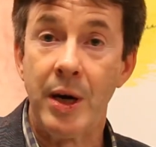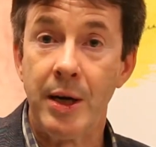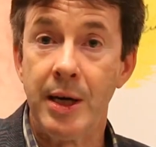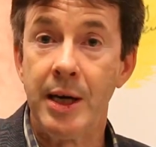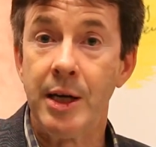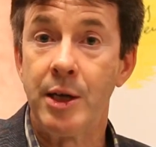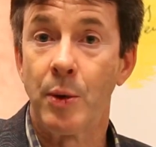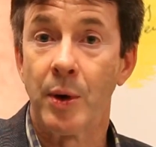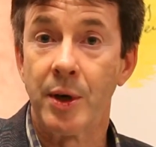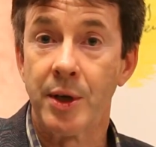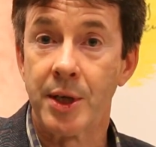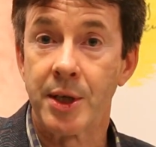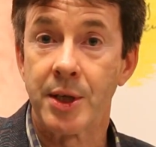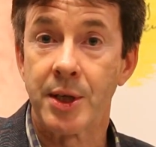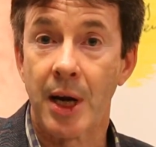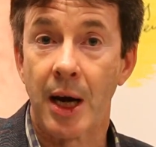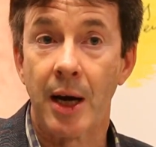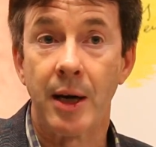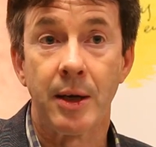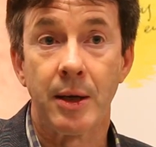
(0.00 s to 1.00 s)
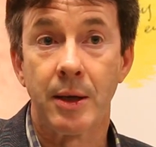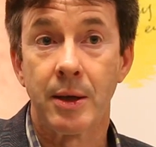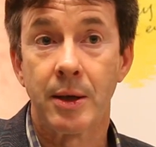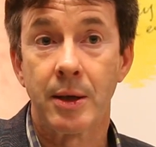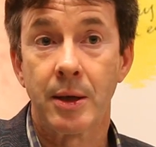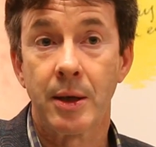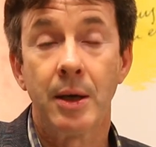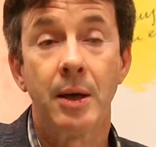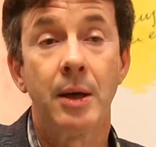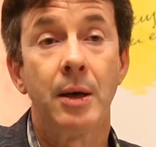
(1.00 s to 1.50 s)
need to
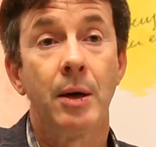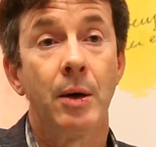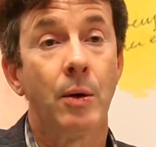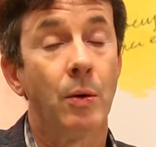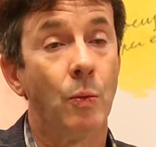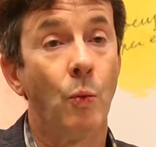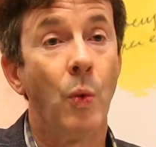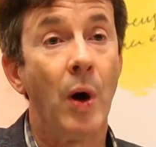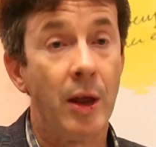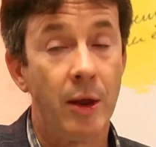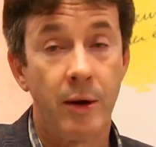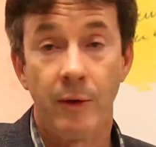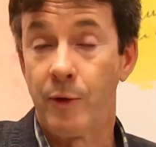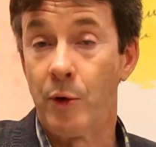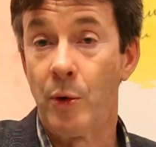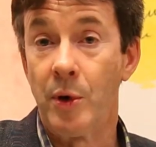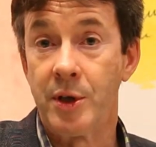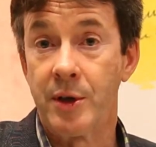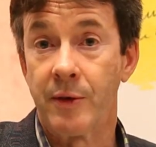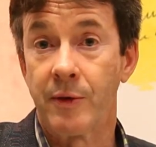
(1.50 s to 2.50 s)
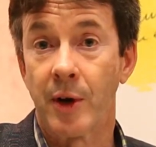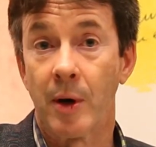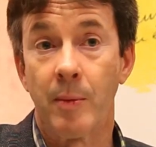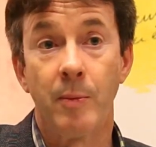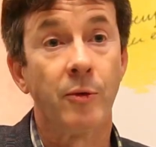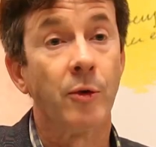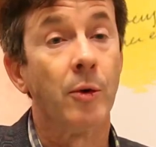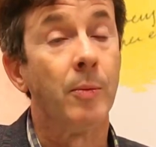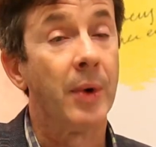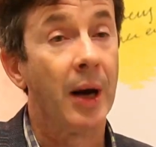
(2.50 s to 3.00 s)
understand where the fluids have come
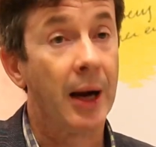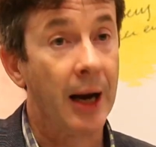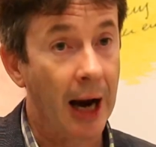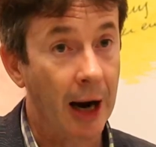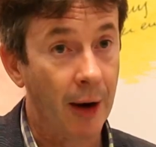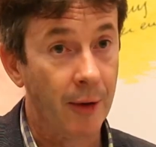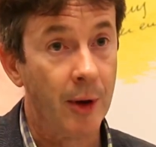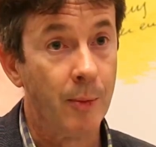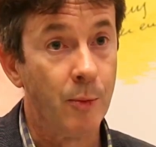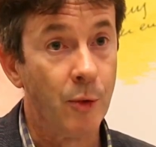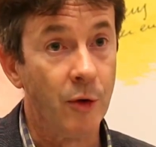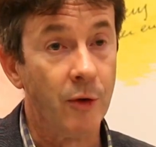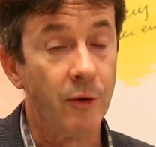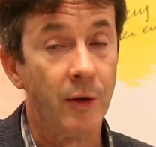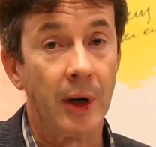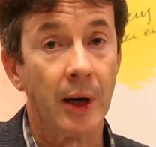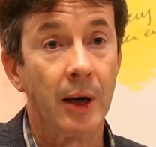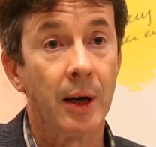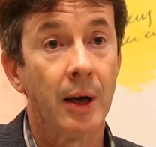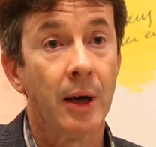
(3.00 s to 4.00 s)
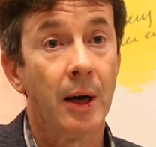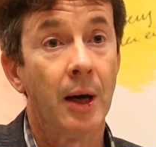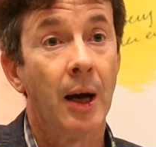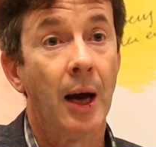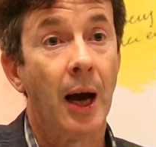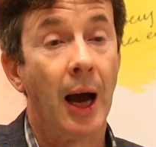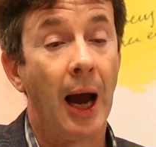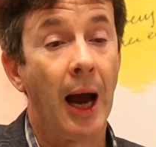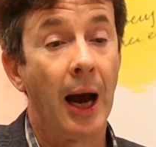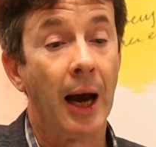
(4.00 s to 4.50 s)
from, how they're moving,
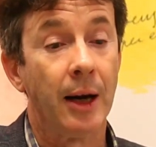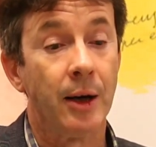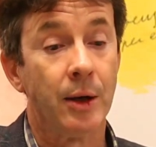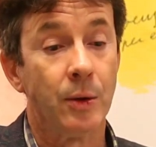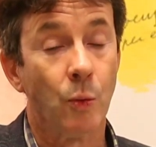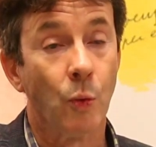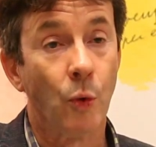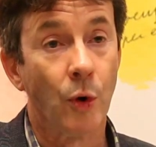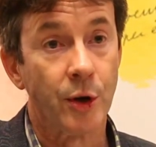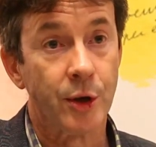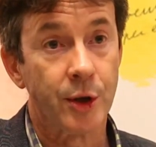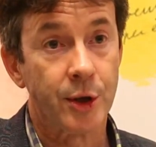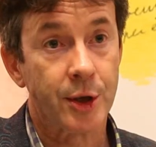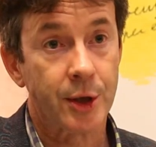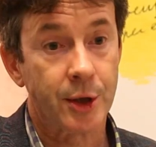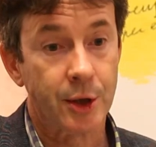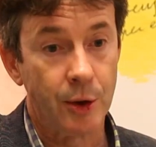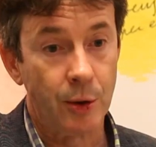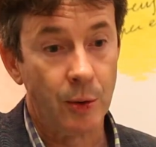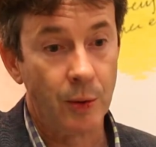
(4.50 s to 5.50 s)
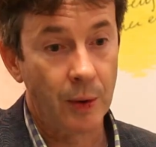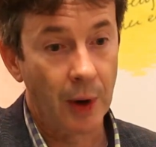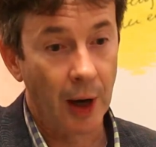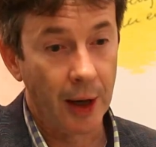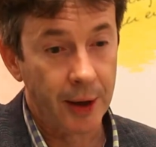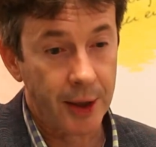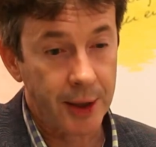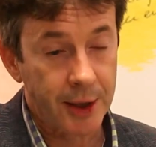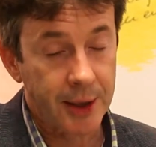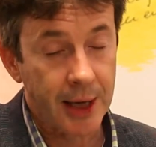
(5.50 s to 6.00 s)
and once you
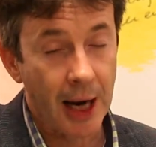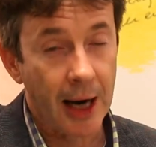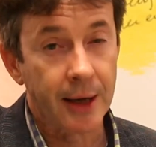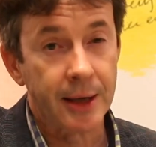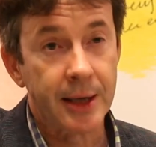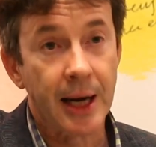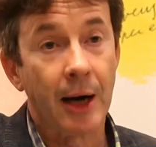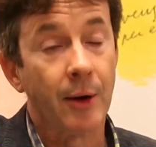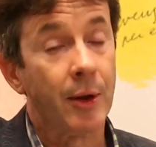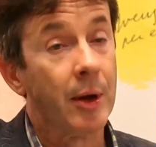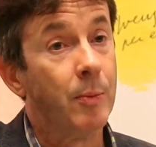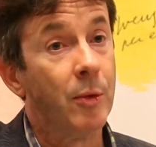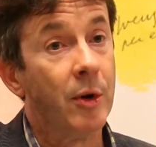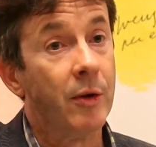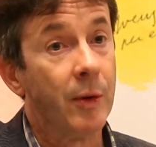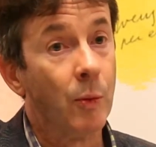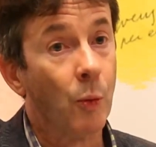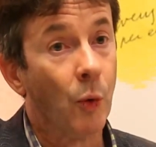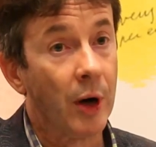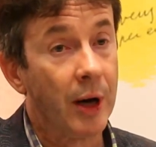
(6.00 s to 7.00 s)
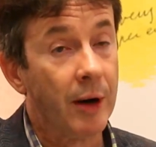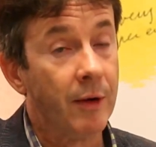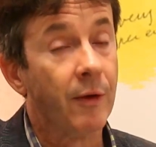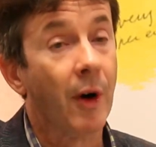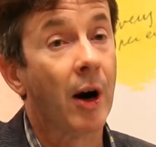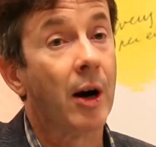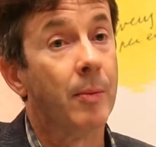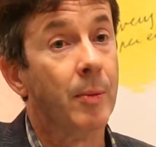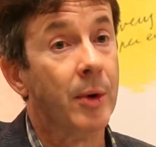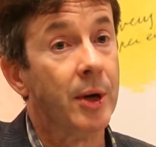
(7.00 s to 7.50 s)
understand how they move in one
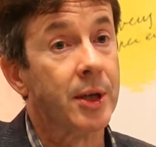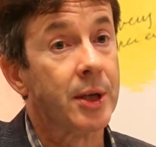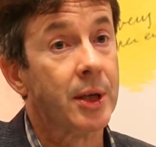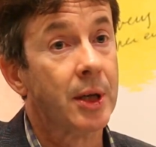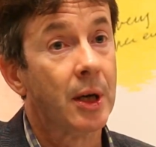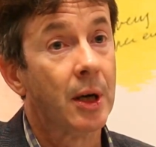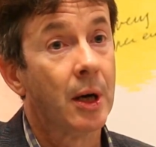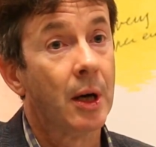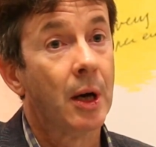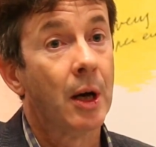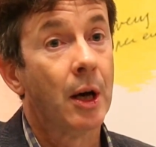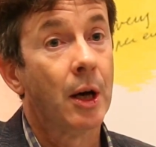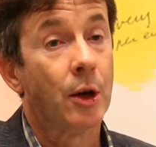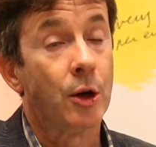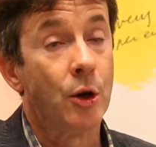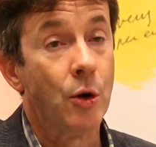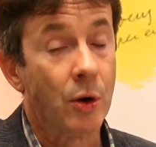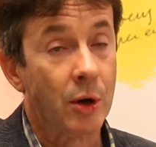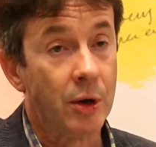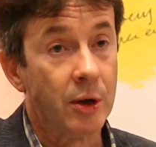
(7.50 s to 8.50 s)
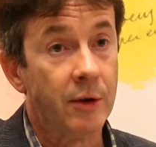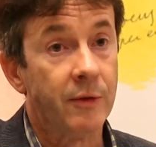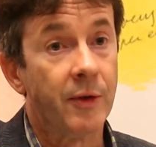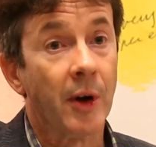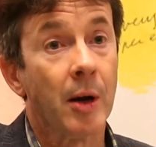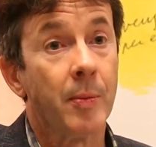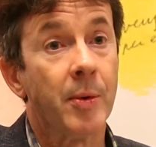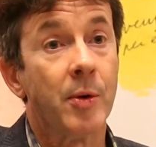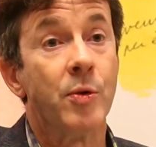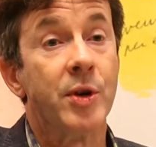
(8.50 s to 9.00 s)
environment, you can
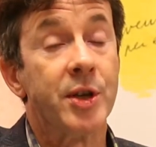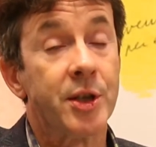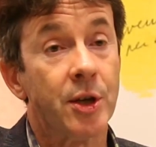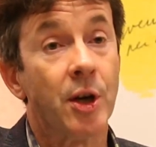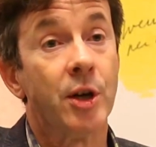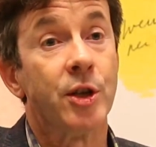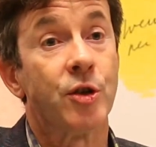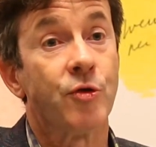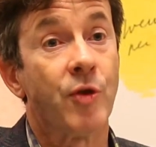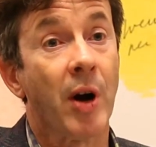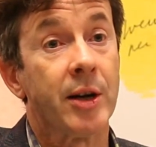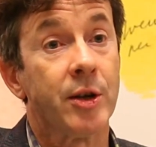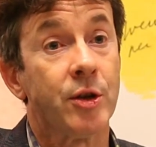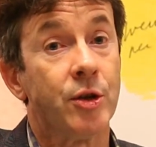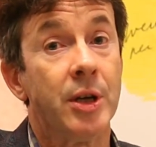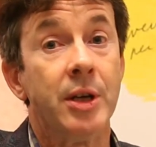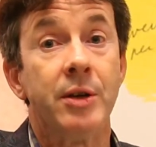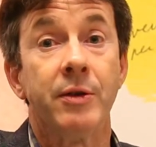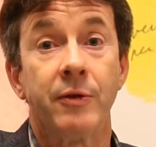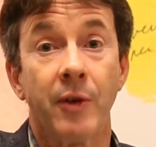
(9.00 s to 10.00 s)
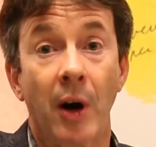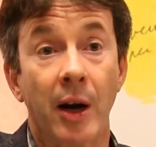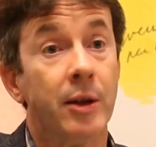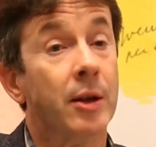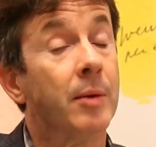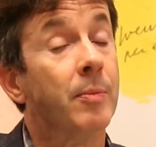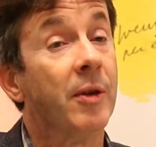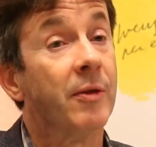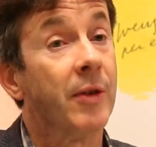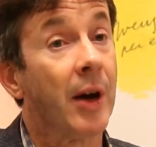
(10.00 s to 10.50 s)
develop a research strategy to find
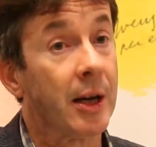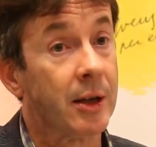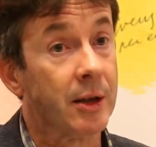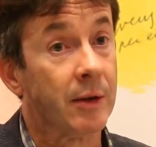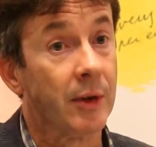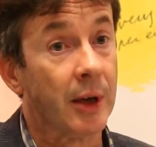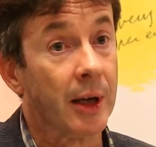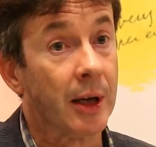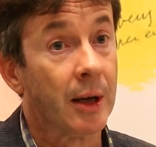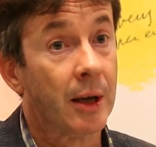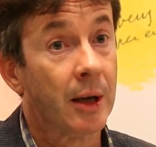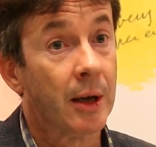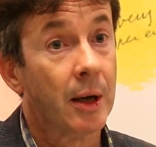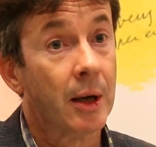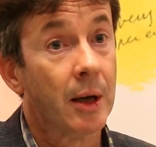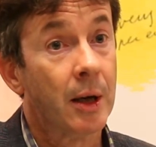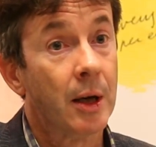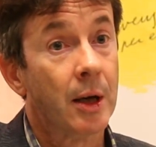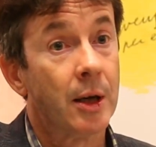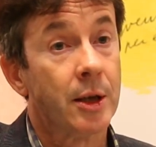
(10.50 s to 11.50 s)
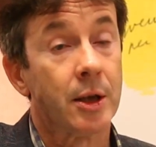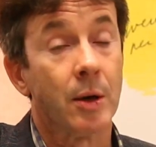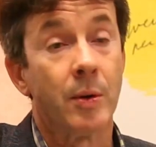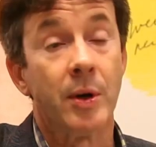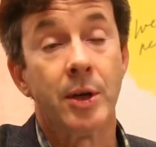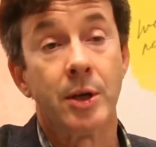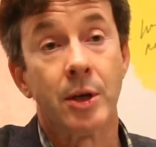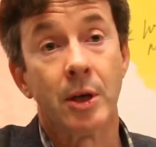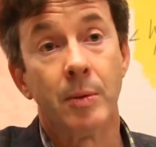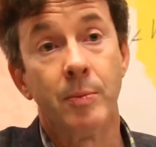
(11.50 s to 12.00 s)
them effectively. So
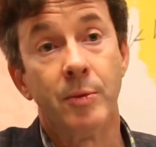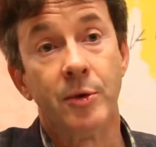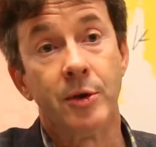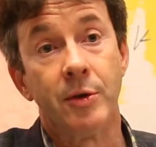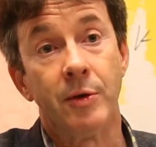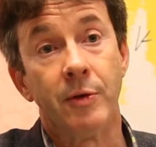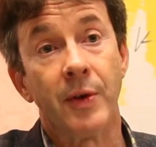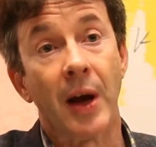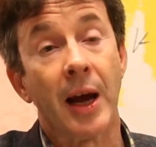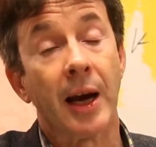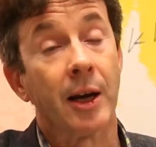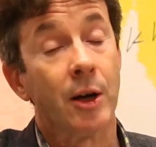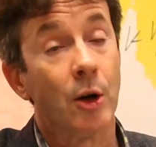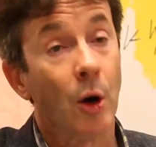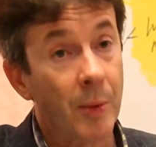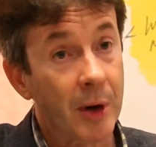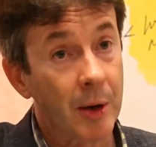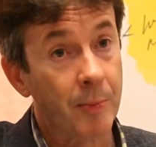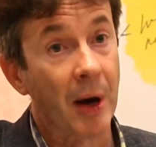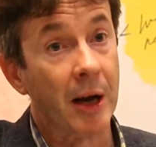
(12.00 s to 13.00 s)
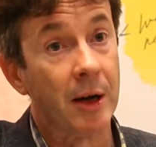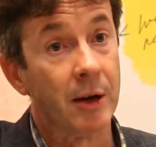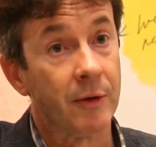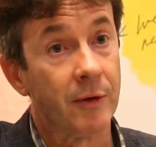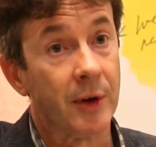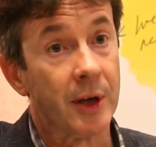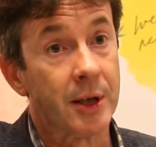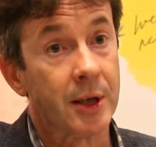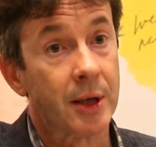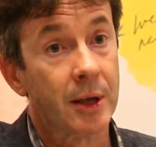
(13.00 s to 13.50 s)
in terms of economic
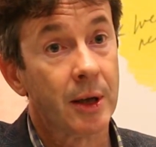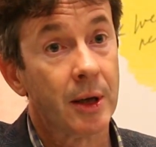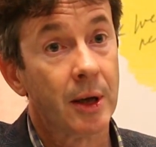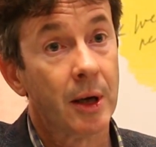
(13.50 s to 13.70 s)
benefit,